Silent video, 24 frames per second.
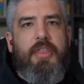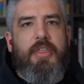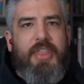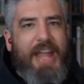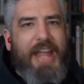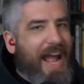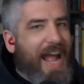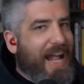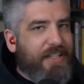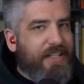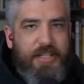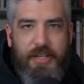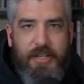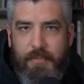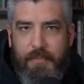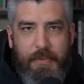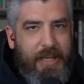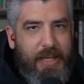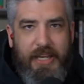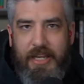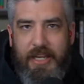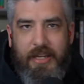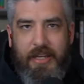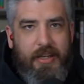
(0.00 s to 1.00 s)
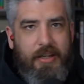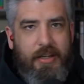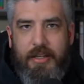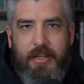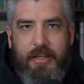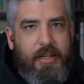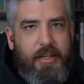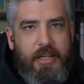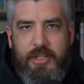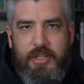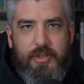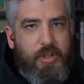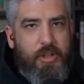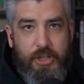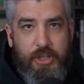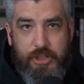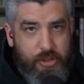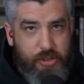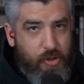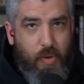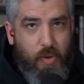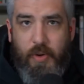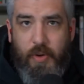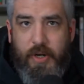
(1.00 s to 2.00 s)
that to me is the
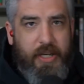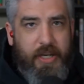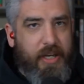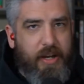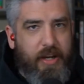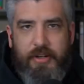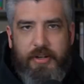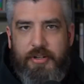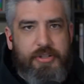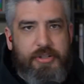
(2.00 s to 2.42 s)
story here.